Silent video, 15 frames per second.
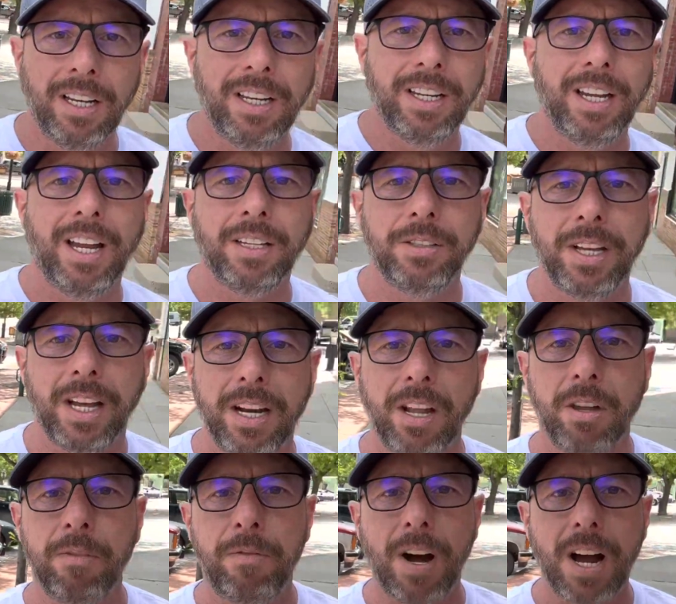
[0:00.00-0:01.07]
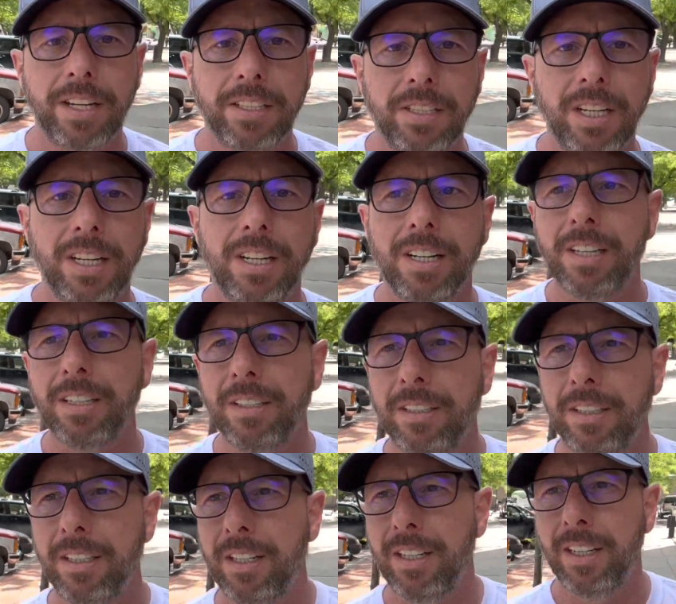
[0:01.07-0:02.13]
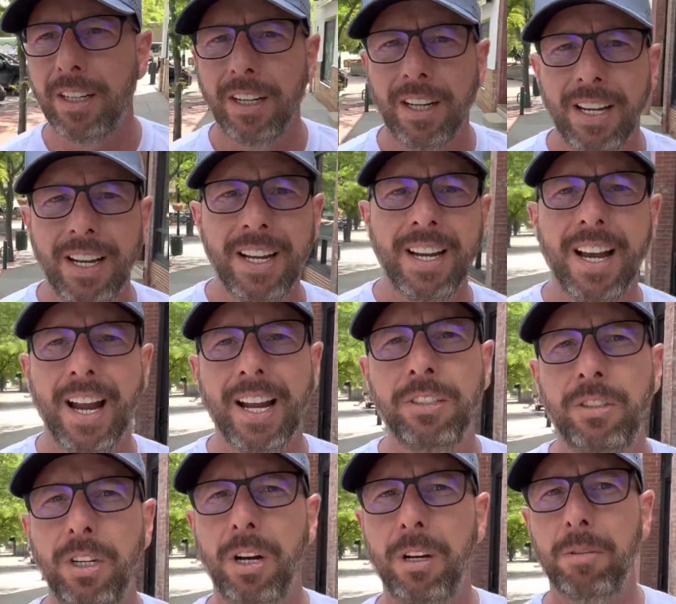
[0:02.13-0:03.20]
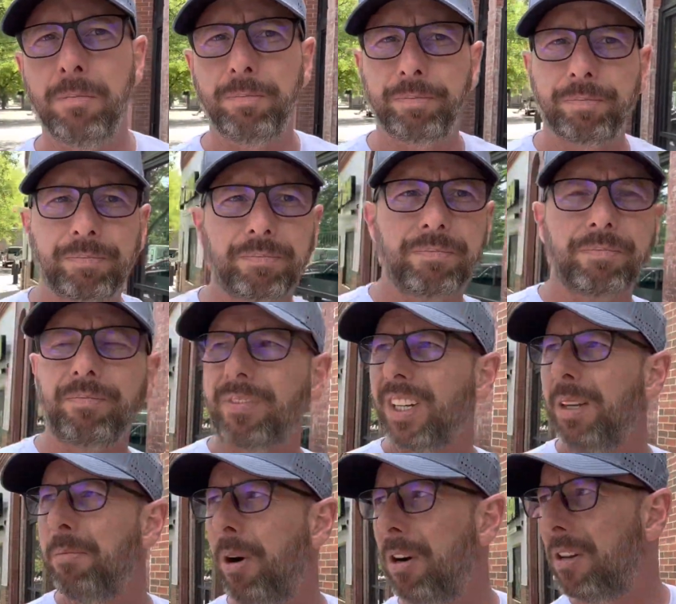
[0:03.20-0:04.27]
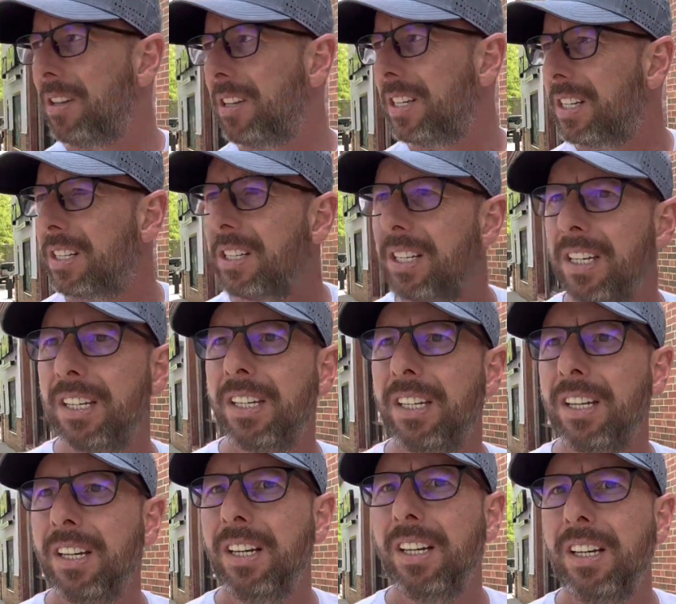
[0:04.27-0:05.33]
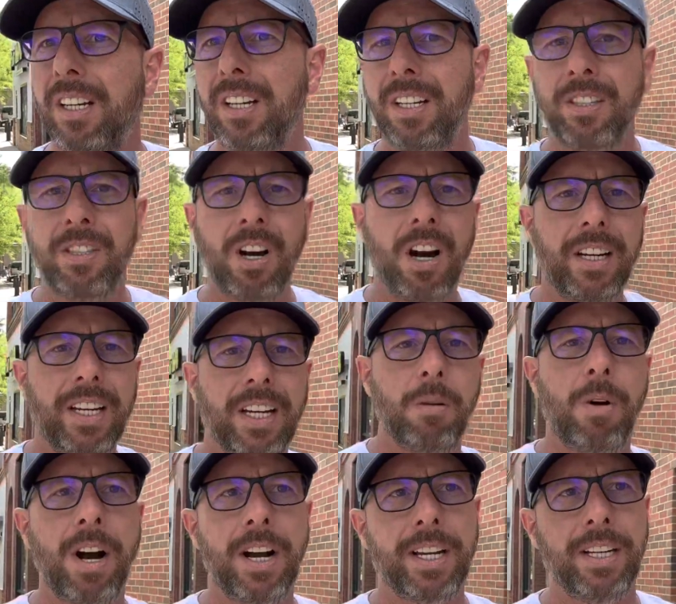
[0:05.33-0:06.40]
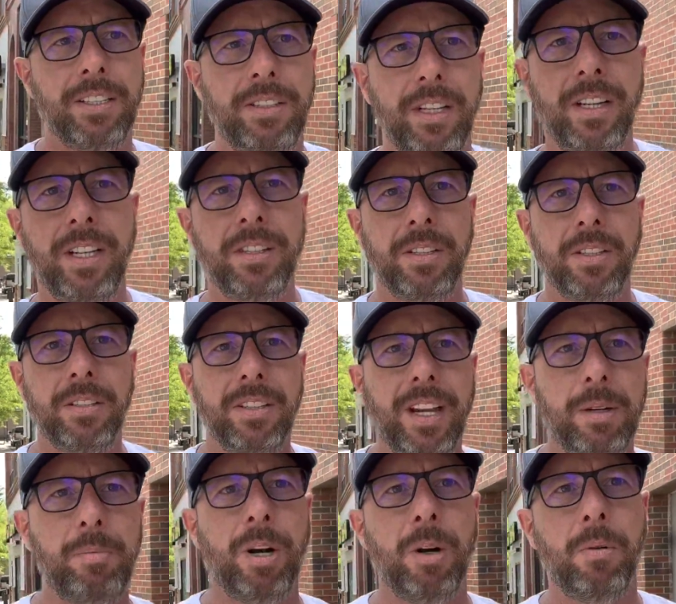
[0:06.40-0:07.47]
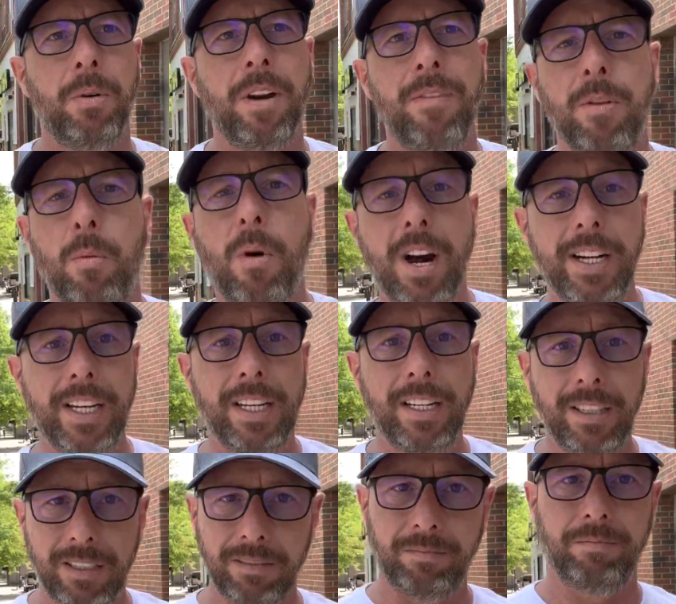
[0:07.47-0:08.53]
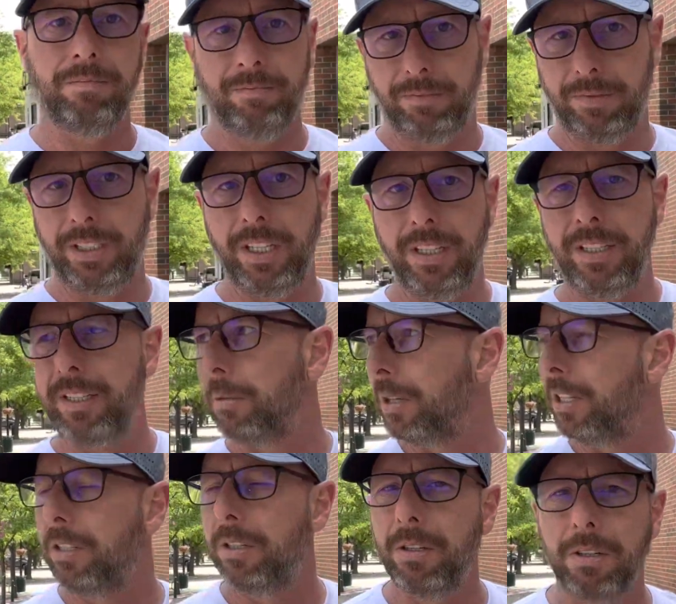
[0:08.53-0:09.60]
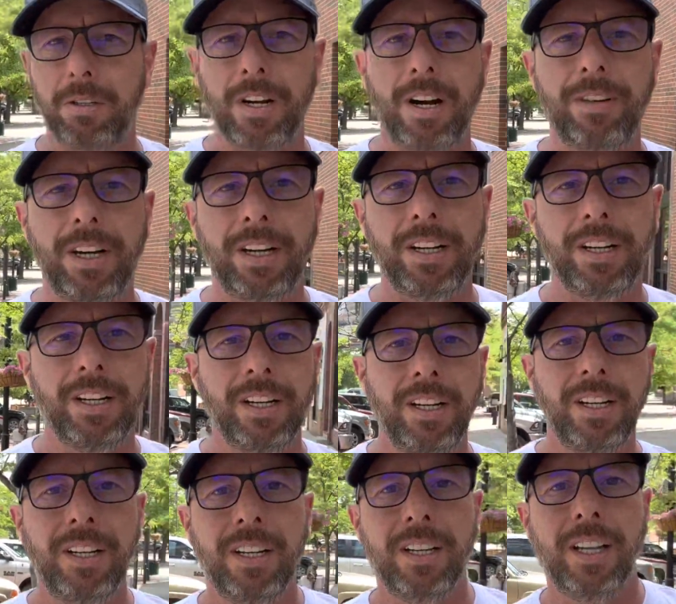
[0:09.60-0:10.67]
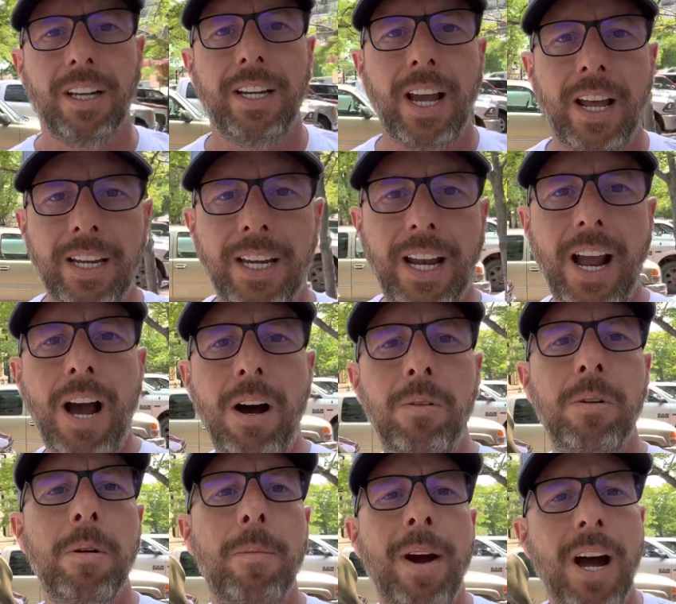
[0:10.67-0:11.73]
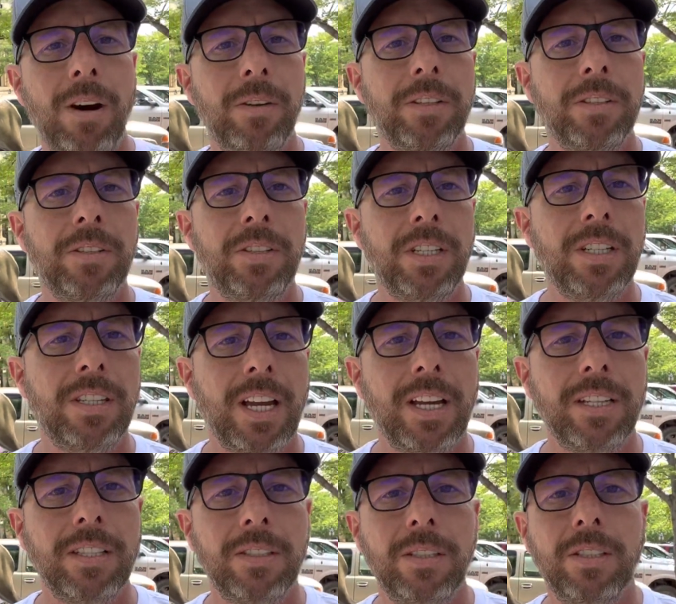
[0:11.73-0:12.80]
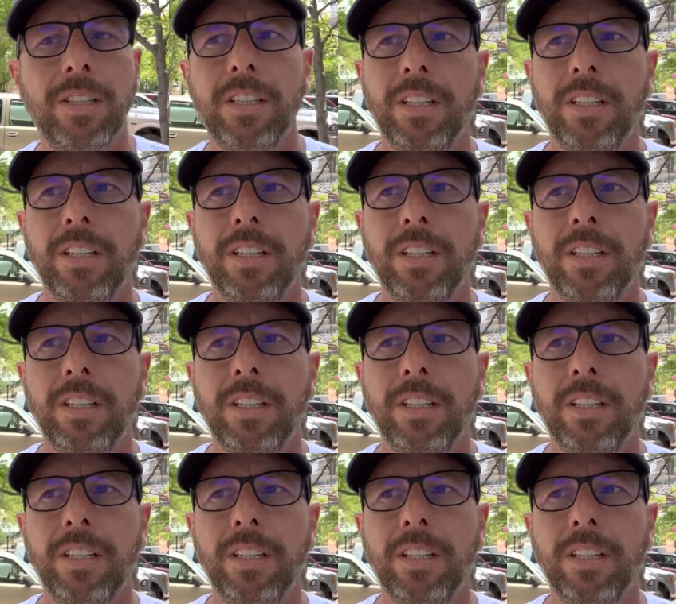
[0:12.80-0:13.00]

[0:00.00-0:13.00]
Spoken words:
And it's got another fox here. And so, part of this talking and walking series is like part one of the walking series that we're going to do at Grava, like how to get out and about and see things